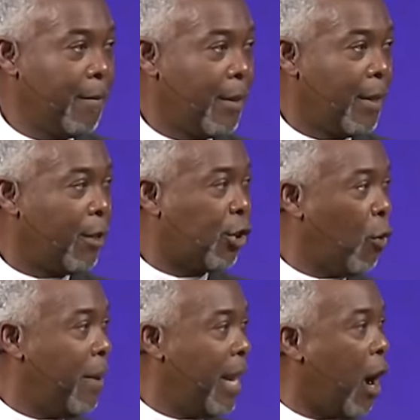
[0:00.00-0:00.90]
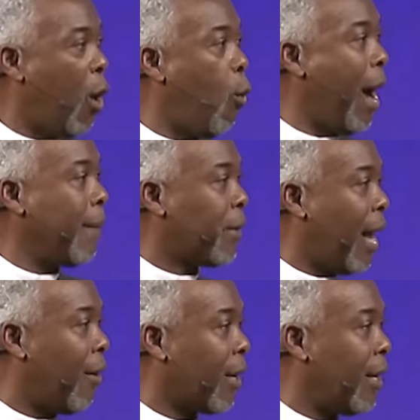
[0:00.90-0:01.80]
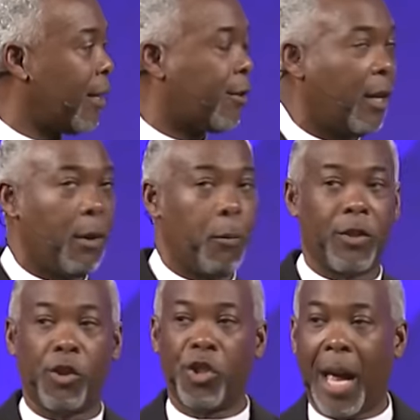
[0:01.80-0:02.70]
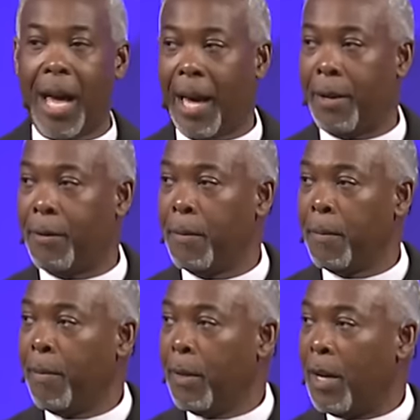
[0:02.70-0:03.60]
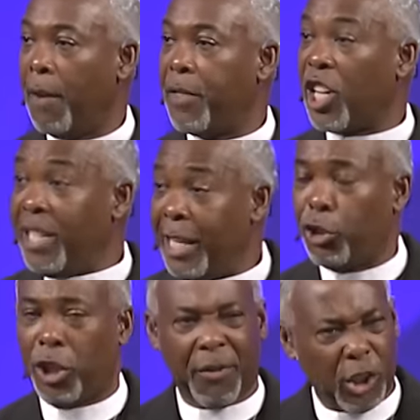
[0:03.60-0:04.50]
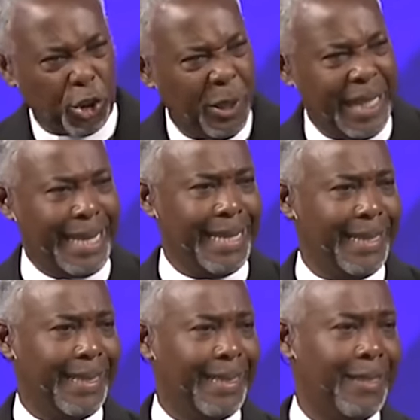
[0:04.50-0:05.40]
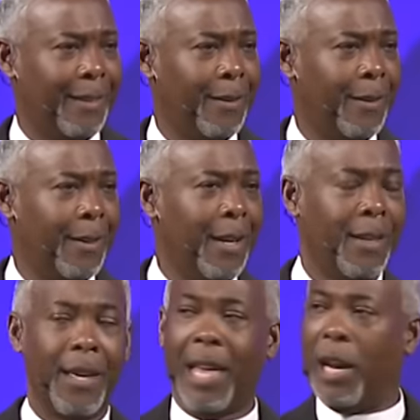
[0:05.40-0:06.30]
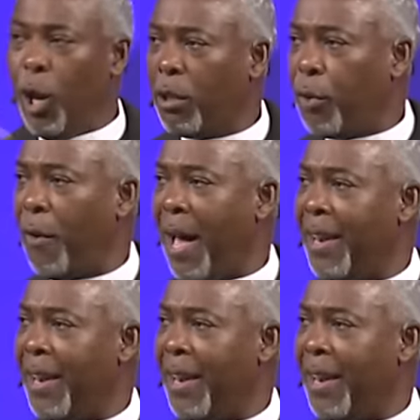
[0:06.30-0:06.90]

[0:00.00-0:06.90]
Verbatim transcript: And so many are wiped out. It, it was a sign of the condition of the trees that they looked fine.